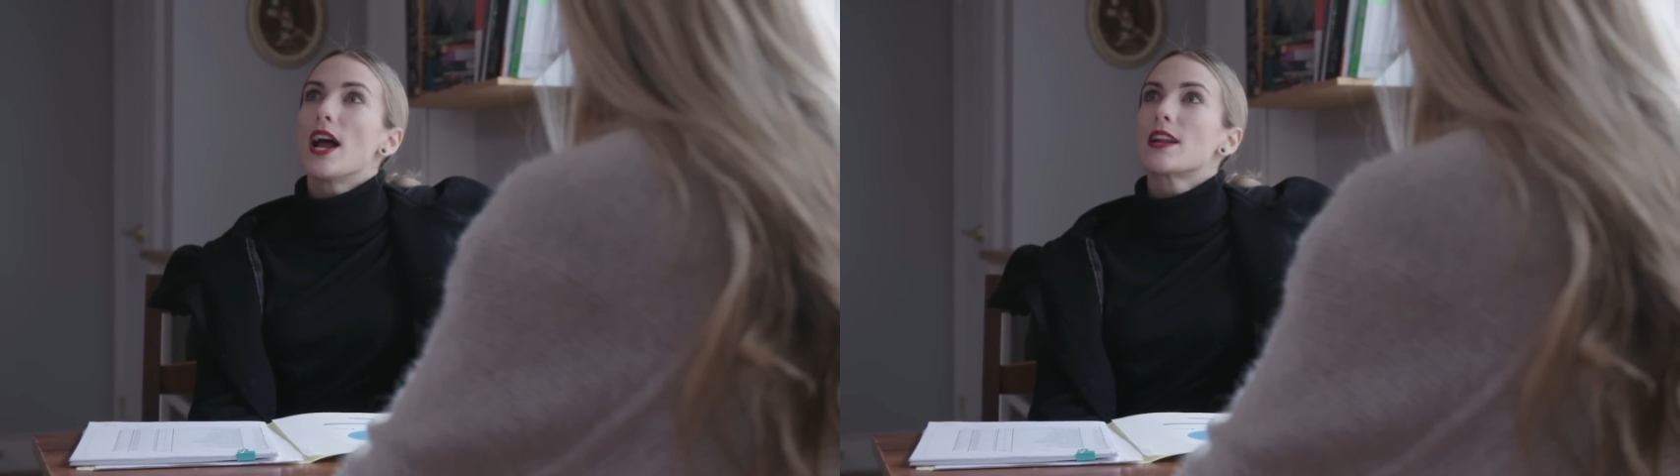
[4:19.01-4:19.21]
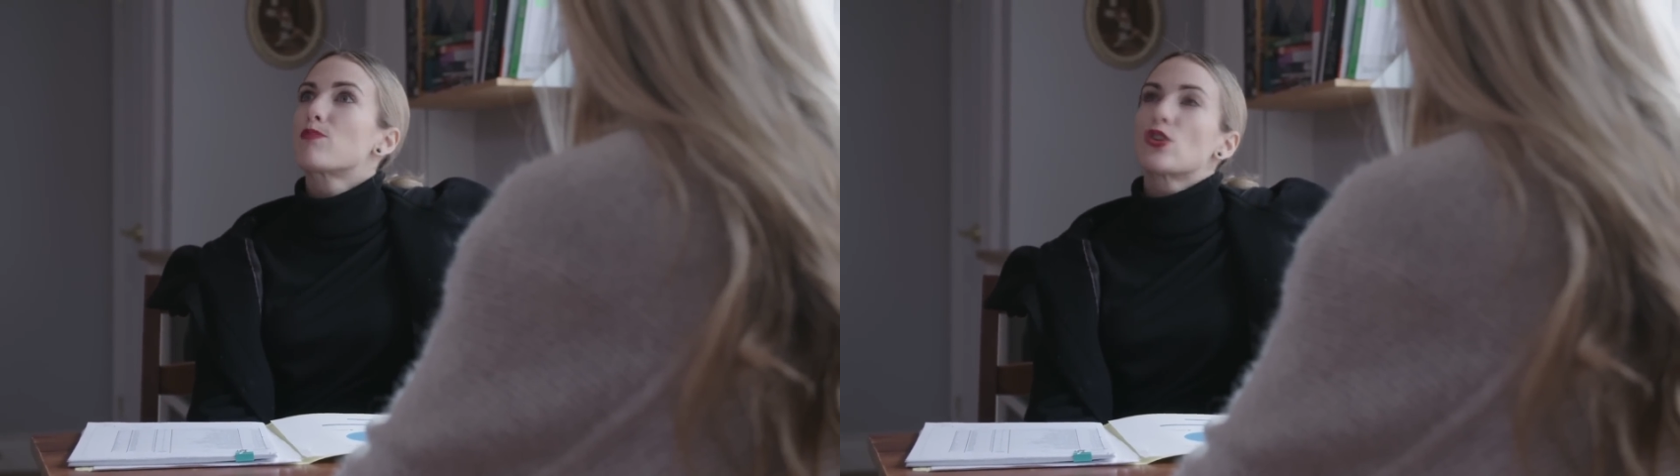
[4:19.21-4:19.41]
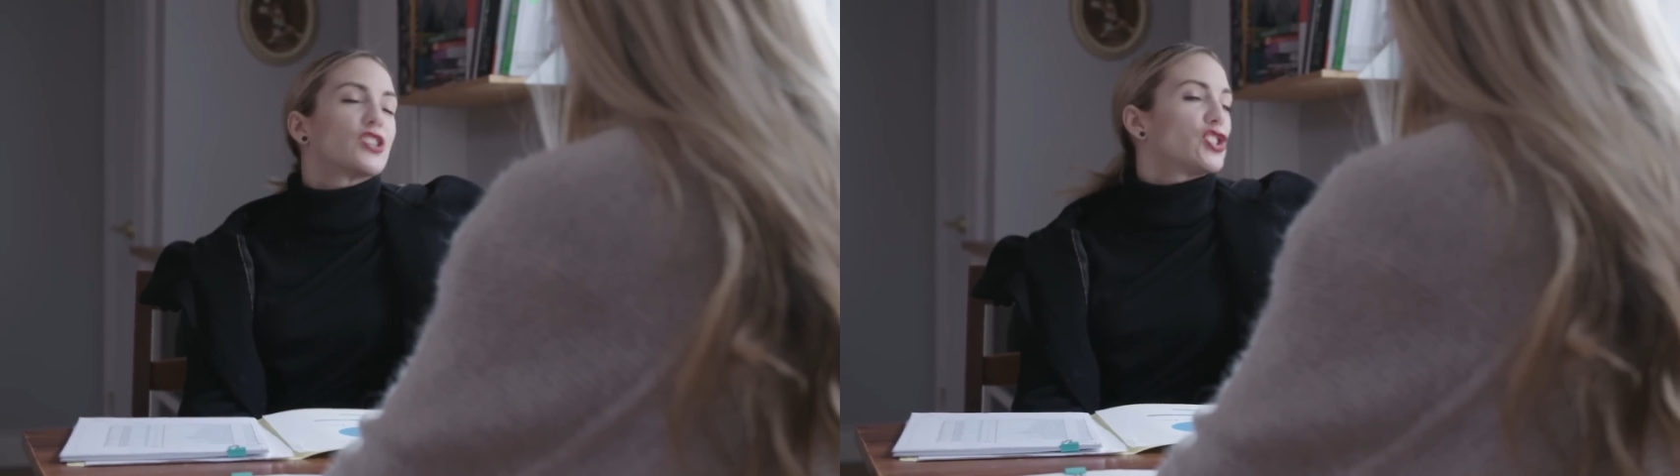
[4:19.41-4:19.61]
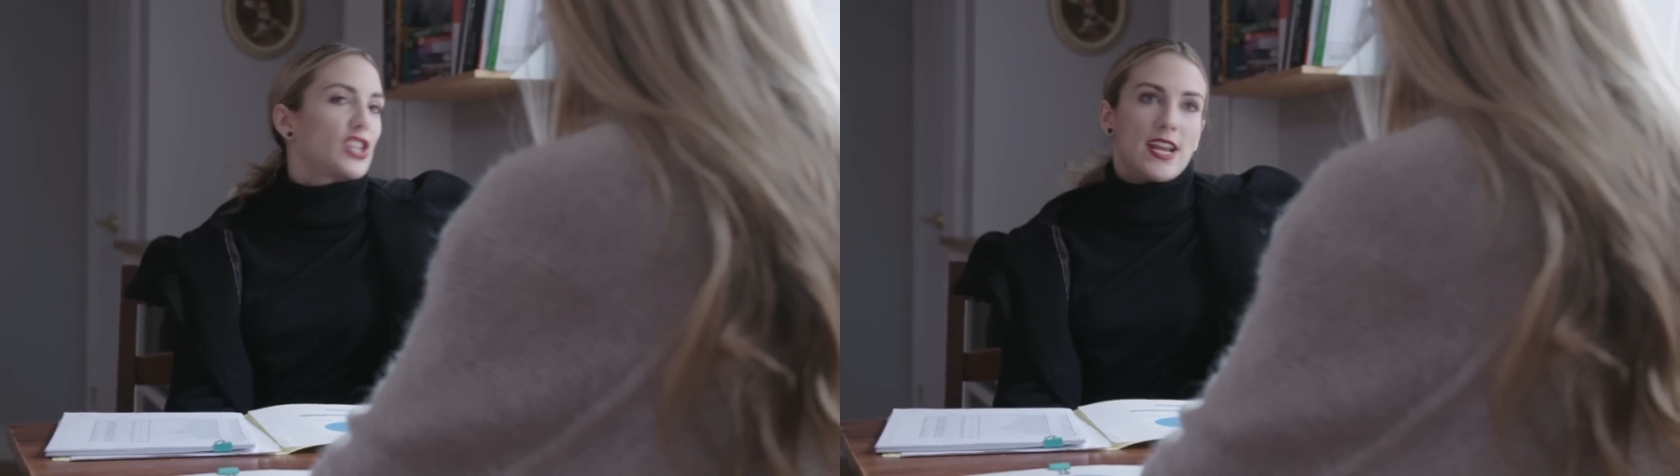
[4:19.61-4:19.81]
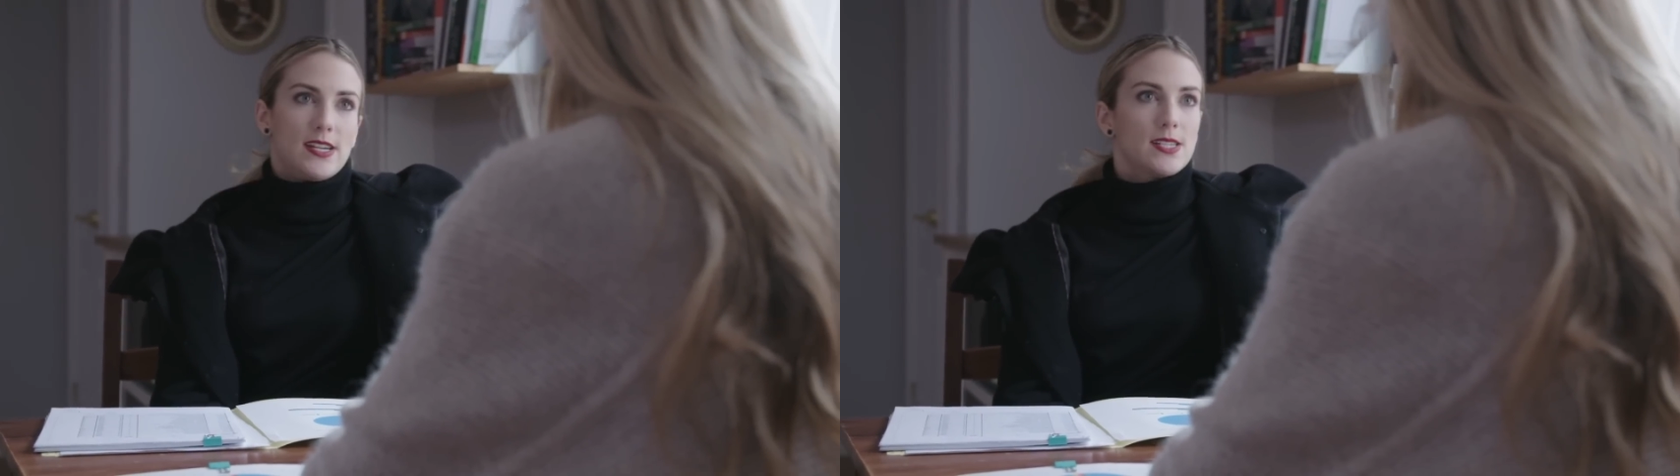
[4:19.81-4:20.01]

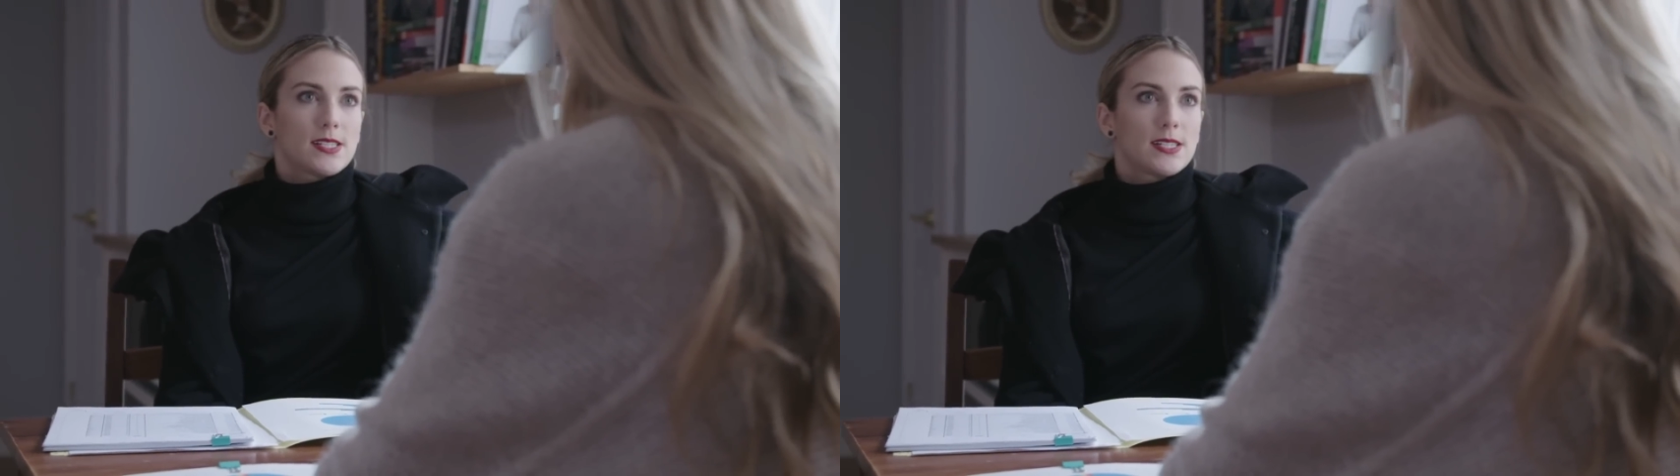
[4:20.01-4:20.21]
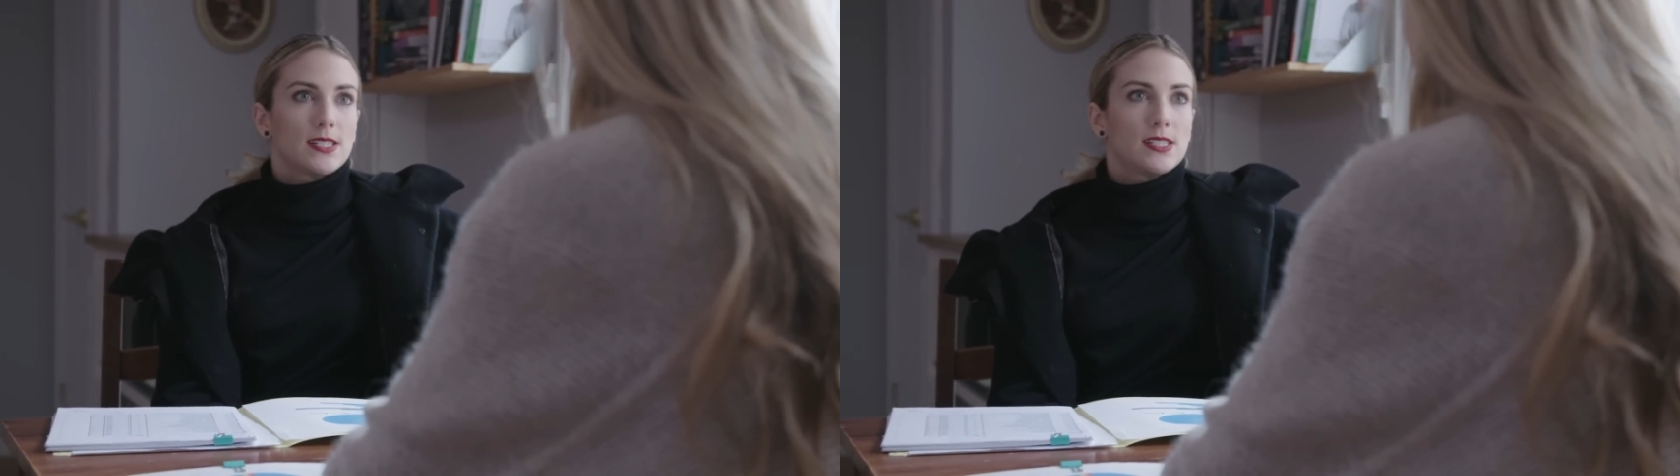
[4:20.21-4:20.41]
unappreciated.